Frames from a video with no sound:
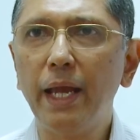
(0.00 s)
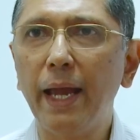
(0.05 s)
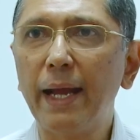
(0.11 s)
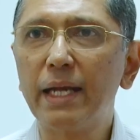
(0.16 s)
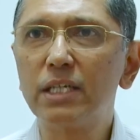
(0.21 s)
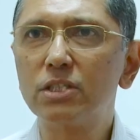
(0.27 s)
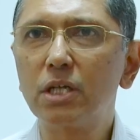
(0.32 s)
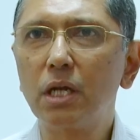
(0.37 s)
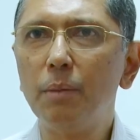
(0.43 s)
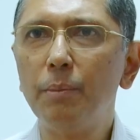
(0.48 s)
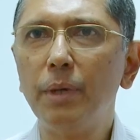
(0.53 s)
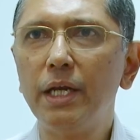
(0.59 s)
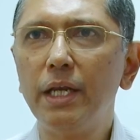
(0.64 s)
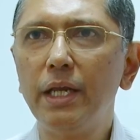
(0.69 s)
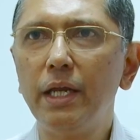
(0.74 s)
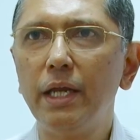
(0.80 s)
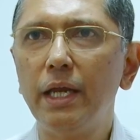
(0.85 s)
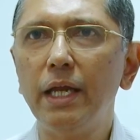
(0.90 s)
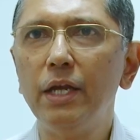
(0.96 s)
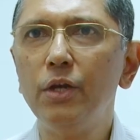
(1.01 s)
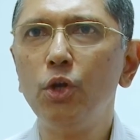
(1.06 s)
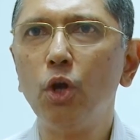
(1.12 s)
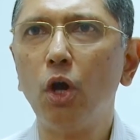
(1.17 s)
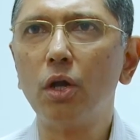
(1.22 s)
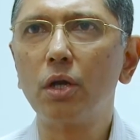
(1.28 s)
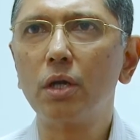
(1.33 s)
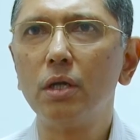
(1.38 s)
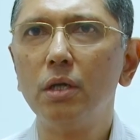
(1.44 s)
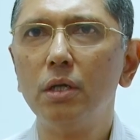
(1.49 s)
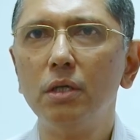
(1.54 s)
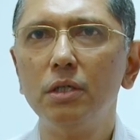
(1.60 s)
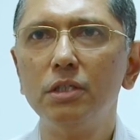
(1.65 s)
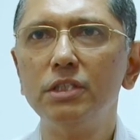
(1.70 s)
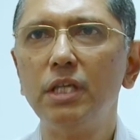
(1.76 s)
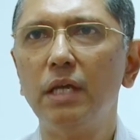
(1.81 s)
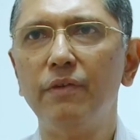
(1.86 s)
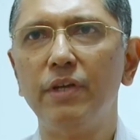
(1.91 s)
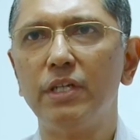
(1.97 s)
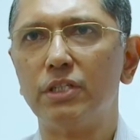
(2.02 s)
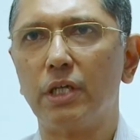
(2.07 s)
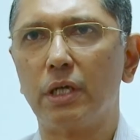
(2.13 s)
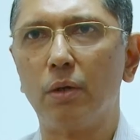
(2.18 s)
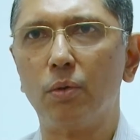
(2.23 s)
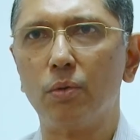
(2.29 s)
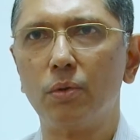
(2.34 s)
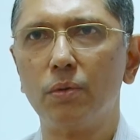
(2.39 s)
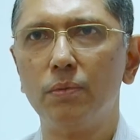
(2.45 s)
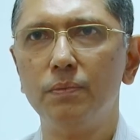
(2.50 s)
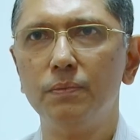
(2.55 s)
extra money in your savings account.